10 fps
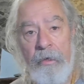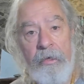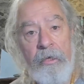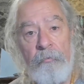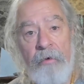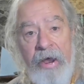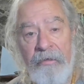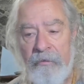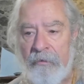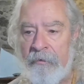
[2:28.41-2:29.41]
He
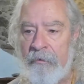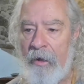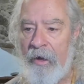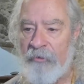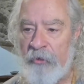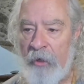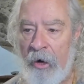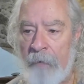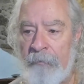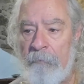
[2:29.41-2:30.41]
created a
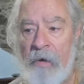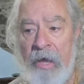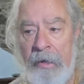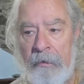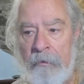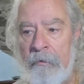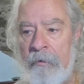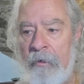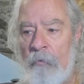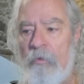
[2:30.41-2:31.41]
sharp blade
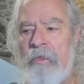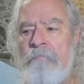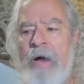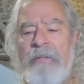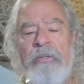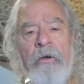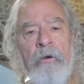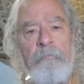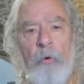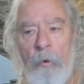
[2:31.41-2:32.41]
with
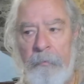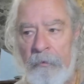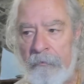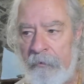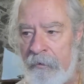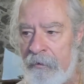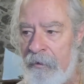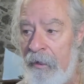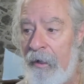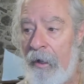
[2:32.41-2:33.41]
magical
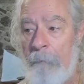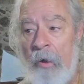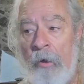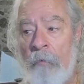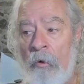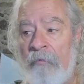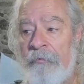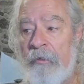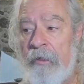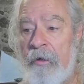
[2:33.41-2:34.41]
properties, capable
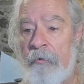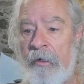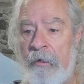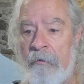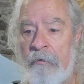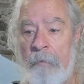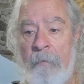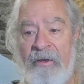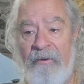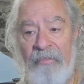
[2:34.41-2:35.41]
of tearing the
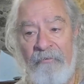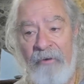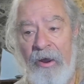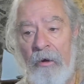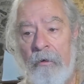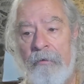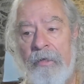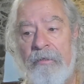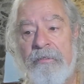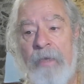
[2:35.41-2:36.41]
veil
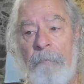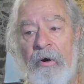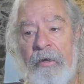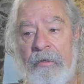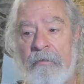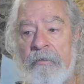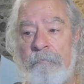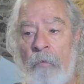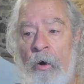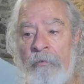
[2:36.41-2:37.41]
that
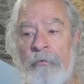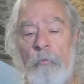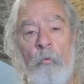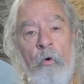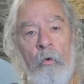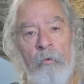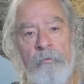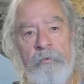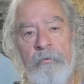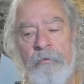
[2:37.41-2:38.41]
separates both
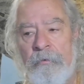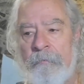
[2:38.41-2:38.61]
worlds.